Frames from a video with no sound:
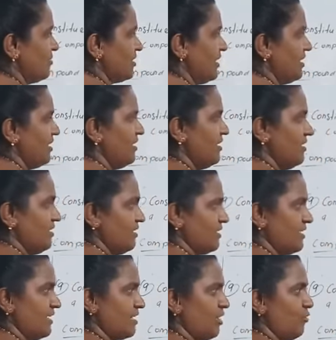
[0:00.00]
Okay.
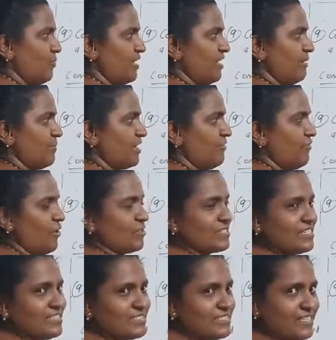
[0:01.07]
Here how many number of
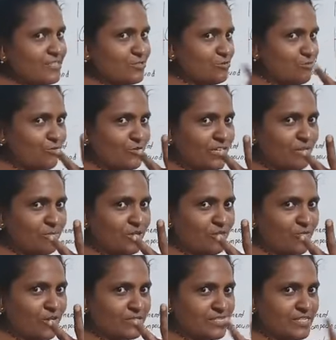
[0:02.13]
oxygen is there? 2 number
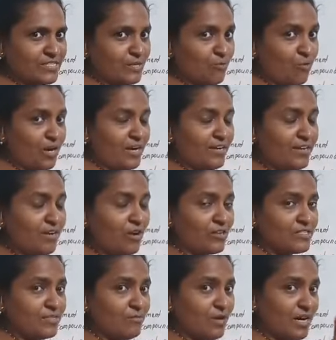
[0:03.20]
of oxygen is there. 1
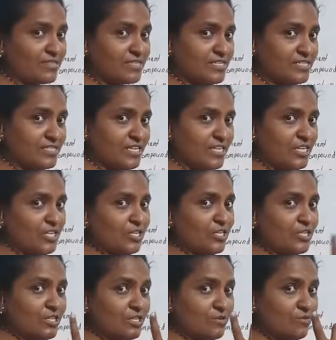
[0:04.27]
oxygen mass is,
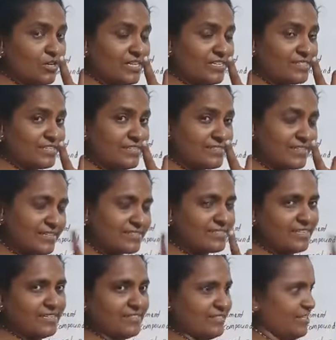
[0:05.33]
what is that?
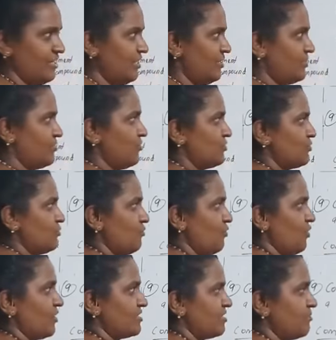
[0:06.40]
16. So 2
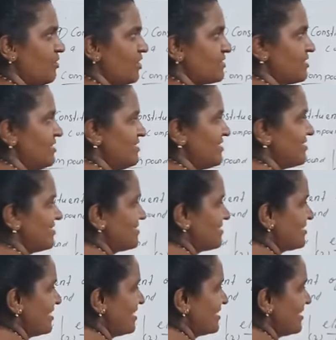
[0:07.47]
oxygen mass is
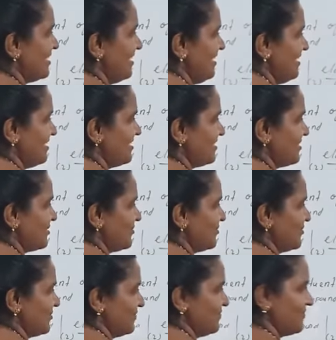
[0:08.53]

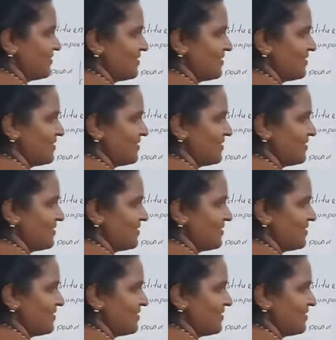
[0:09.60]
32.